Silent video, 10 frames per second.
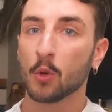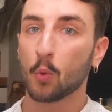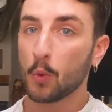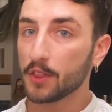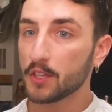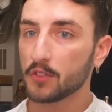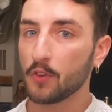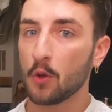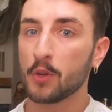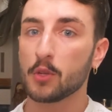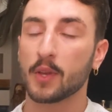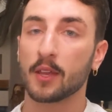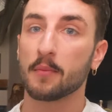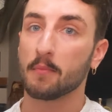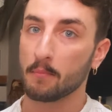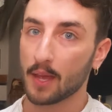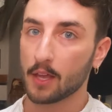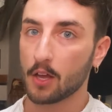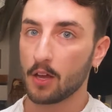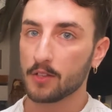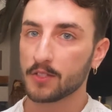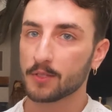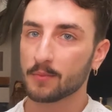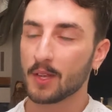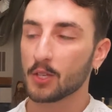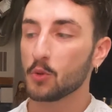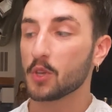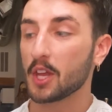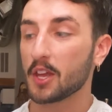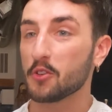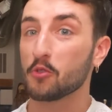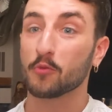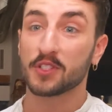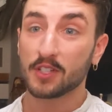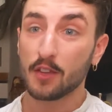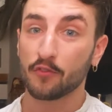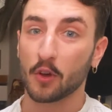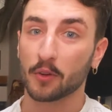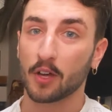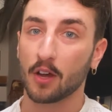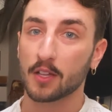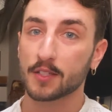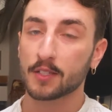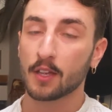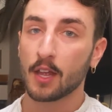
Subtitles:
With this phone, you can make calls, you can receive phone calls,